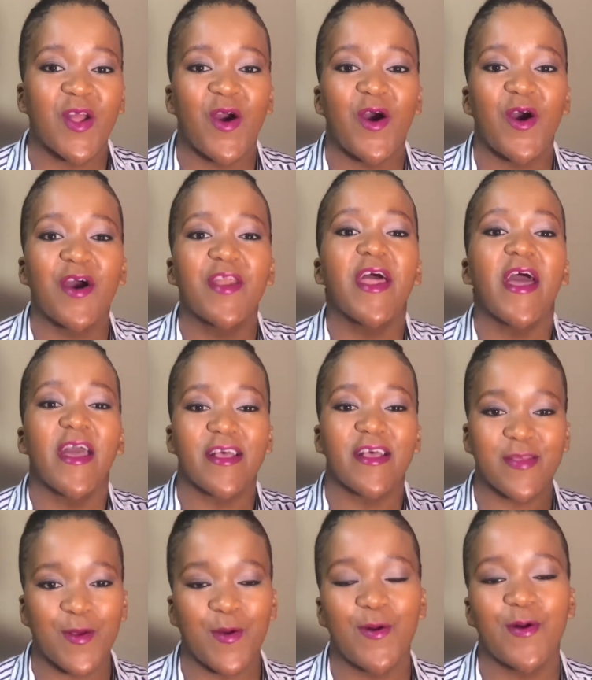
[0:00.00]
God has
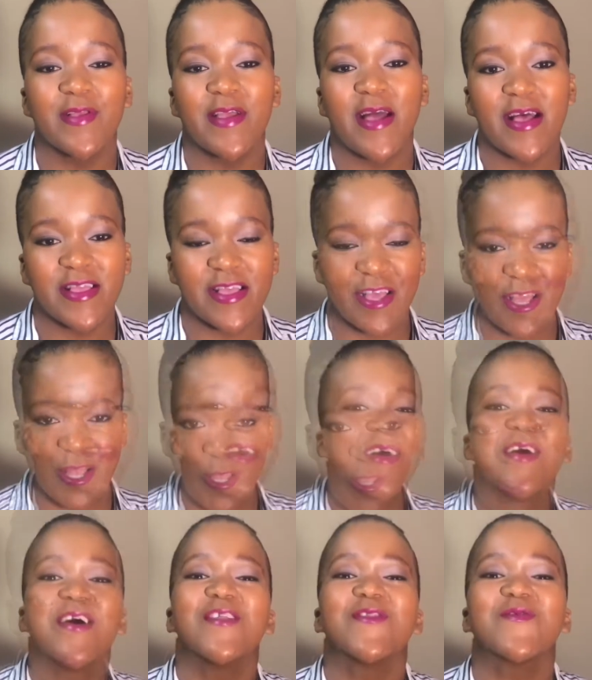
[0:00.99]
called us into.
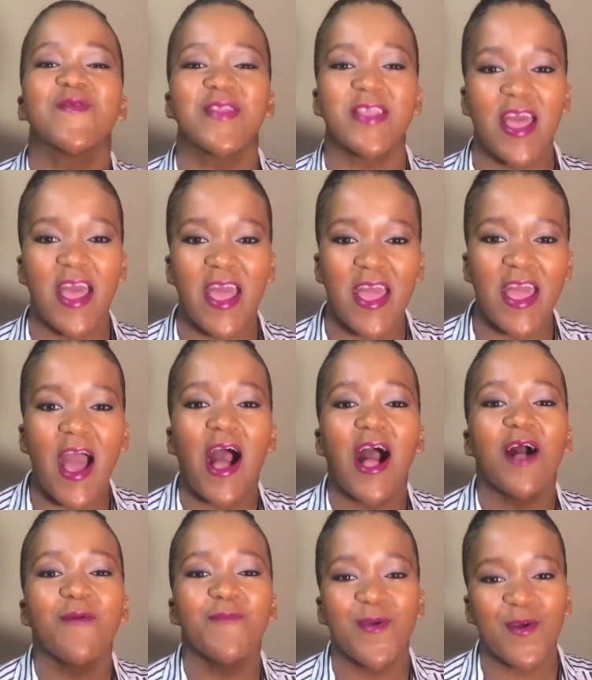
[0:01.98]
Today,
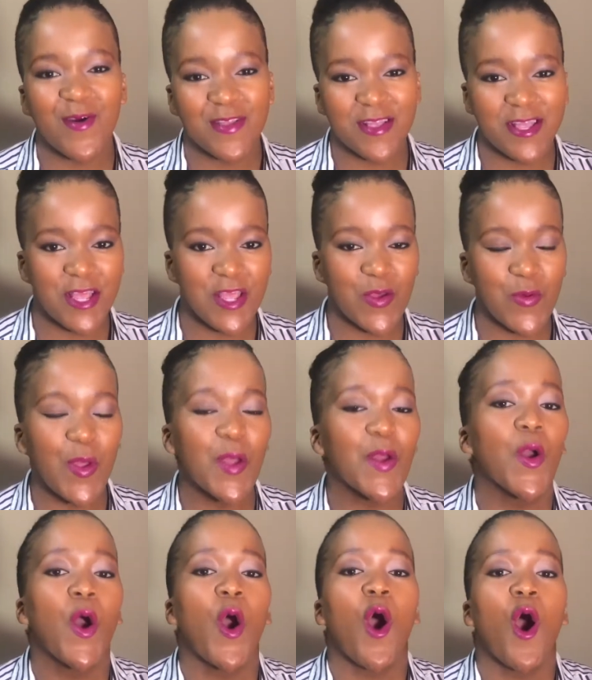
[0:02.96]
I'll be continuing
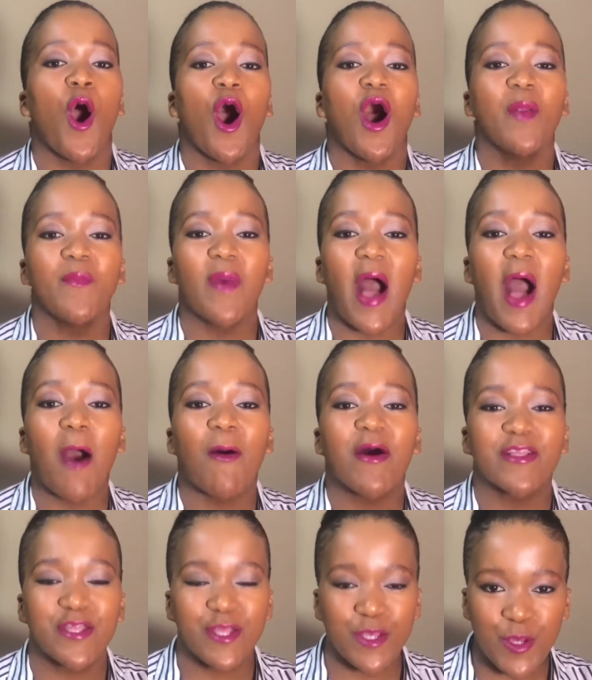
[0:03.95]
on our
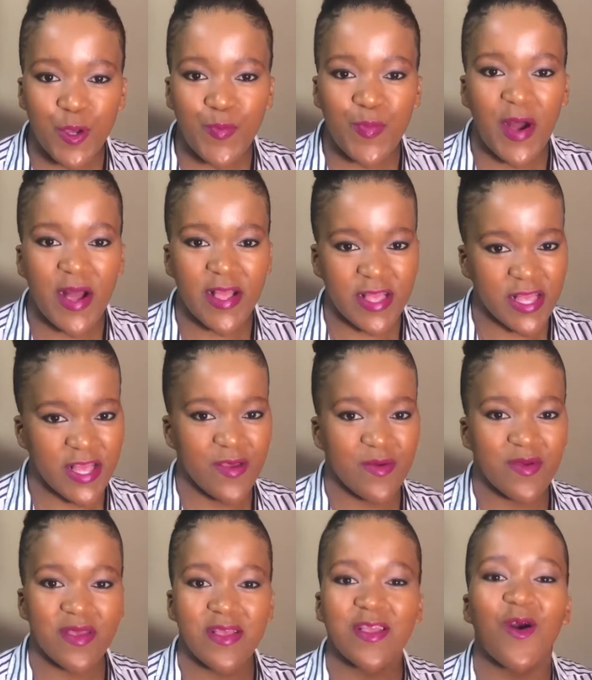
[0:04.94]
two part
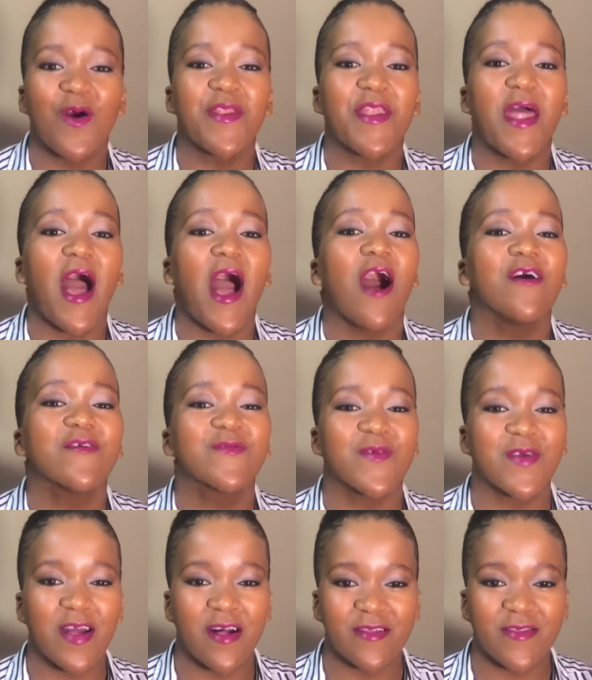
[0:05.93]
series on how to
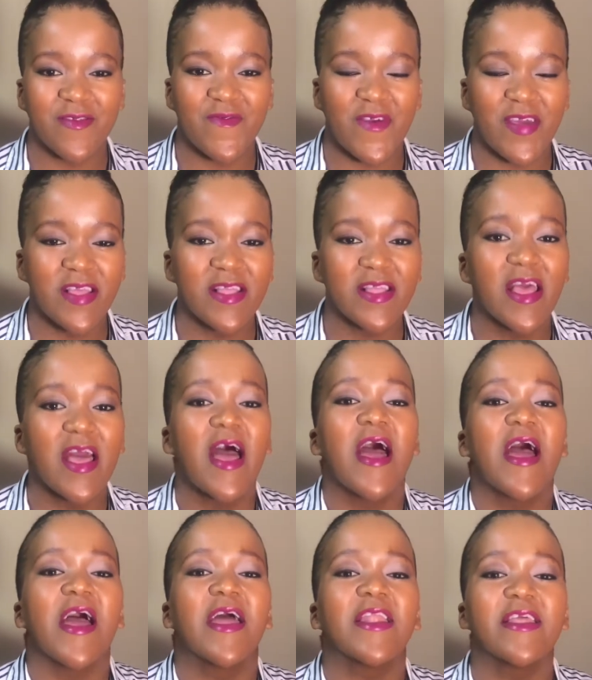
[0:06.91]
cultivate
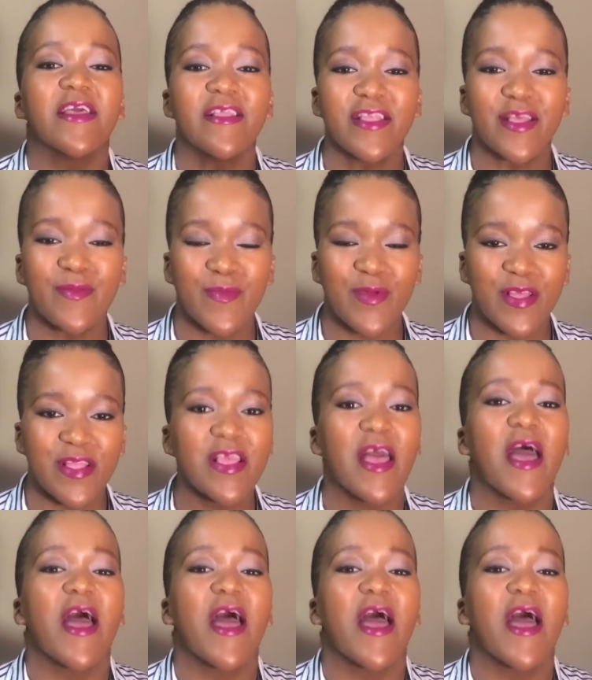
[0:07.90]
an intimate